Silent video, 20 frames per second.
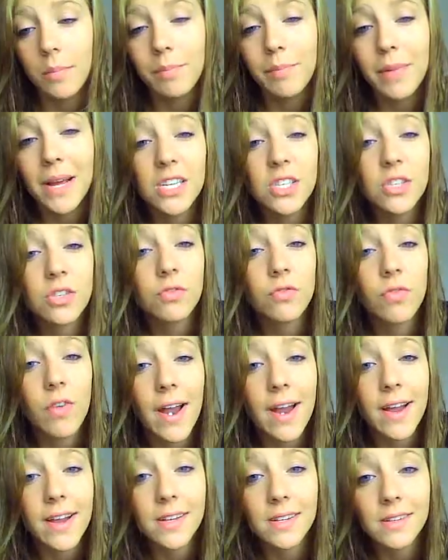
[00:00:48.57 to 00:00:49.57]
best
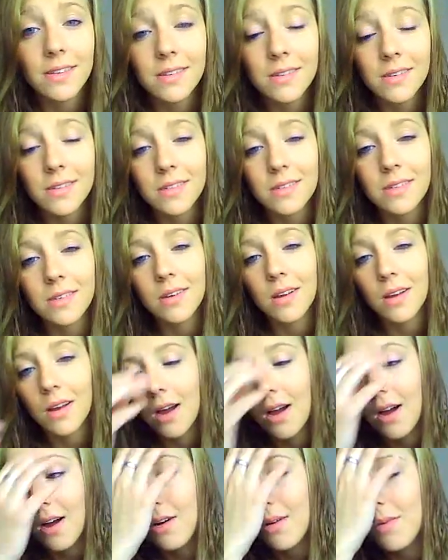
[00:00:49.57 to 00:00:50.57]
friends.
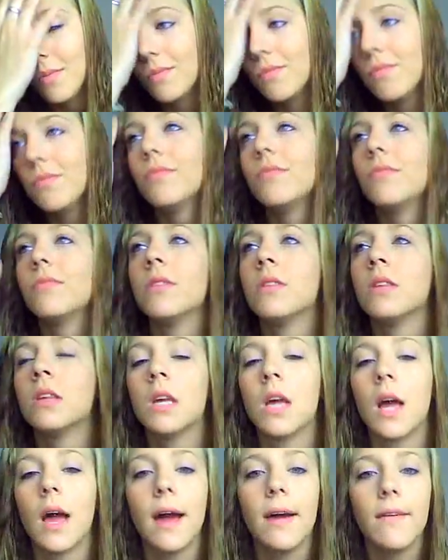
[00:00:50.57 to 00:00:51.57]

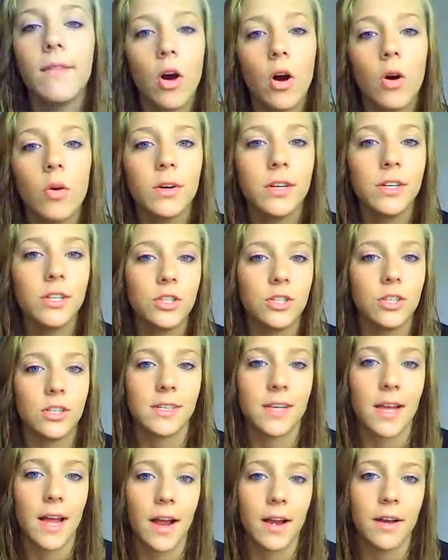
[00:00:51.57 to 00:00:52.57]
I've always
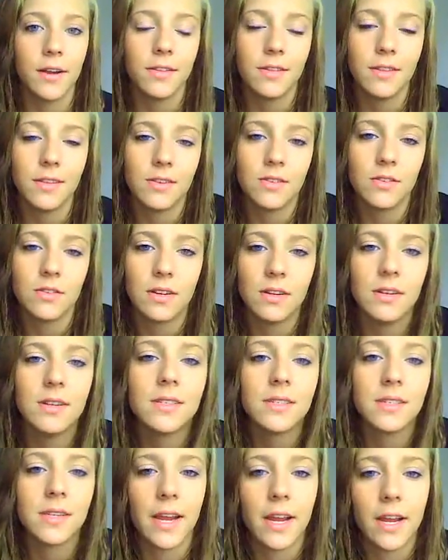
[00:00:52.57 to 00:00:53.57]
just had this
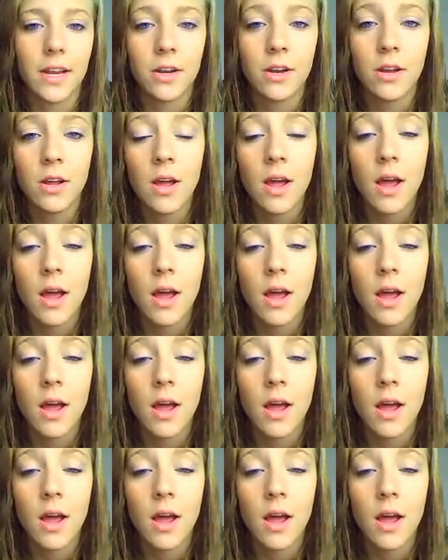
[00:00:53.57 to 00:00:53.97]
insane